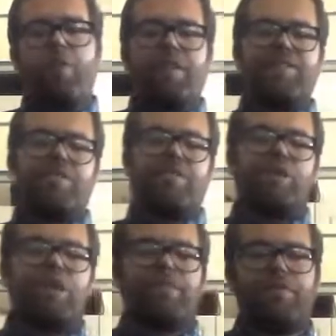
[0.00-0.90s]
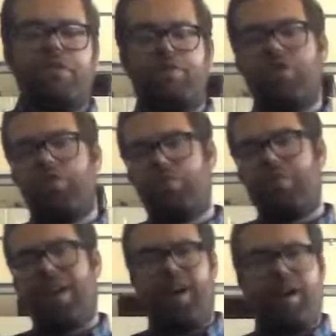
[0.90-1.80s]
internship, for those of you who
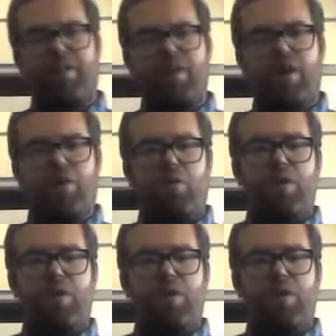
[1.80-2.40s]
may not know,